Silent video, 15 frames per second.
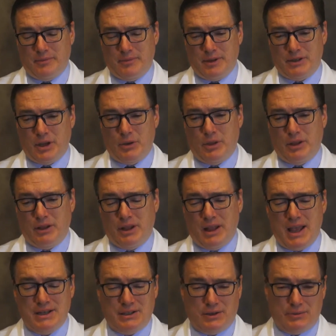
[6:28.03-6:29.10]
So the
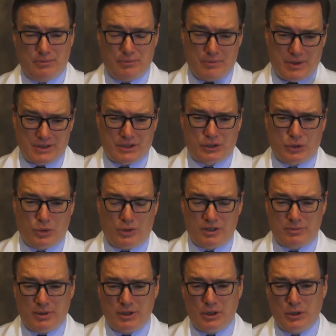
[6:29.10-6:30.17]
laser is a tool. It's
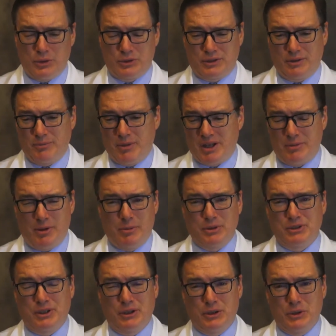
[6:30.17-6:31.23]
been used. Many people
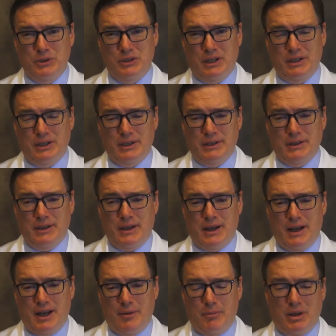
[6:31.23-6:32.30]
still use it,
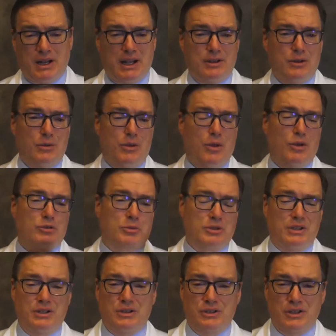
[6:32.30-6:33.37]
but I do those
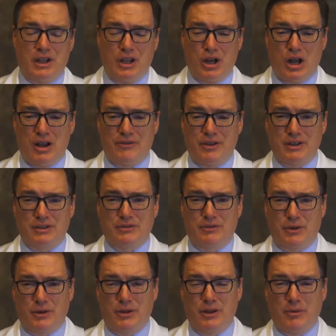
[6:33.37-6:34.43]
procedures in the office
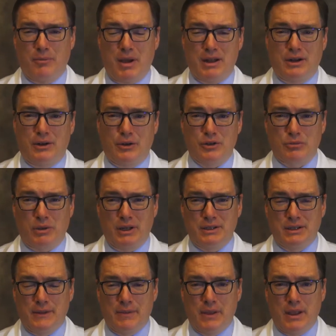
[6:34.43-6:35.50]
for the minor nosebleeds.
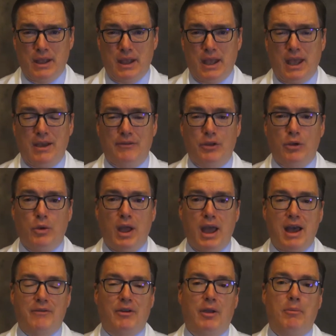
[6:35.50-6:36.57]
If you
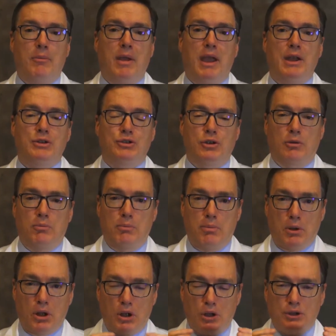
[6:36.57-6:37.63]
have a major
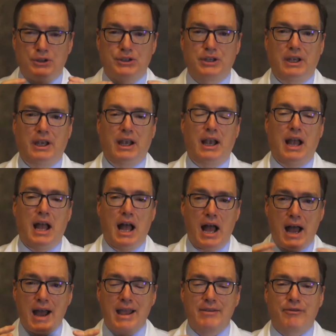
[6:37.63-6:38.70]
pulsing,
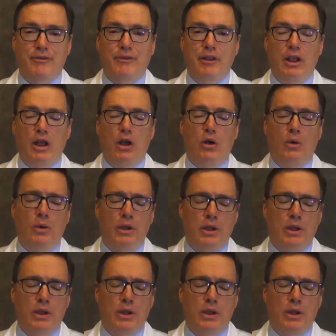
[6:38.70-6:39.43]
high flow